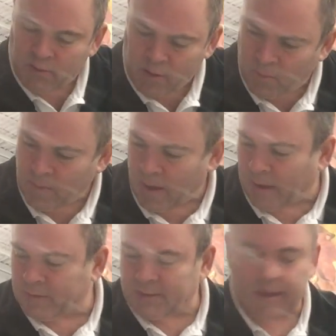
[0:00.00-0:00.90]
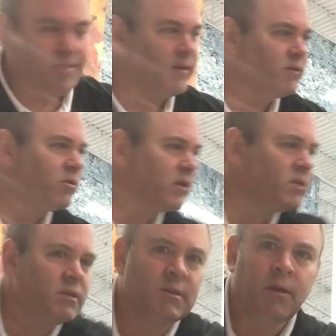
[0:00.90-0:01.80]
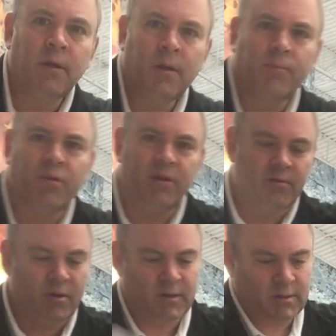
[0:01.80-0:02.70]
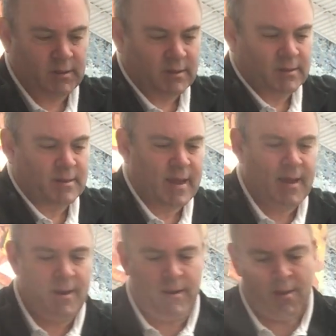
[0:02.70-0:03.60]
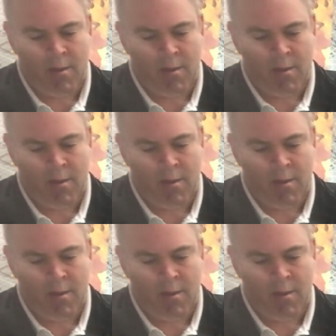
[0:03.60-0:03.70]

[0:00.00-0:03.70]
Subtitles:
So I'll just take the instructions, put the instructions inside.